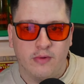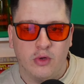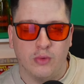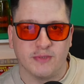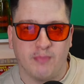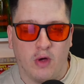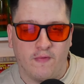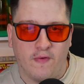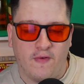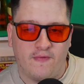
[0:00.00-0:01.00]
who was bought
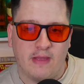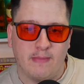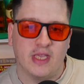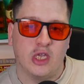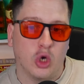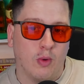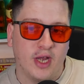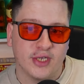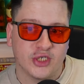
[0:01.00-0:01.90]
for 15 million quid,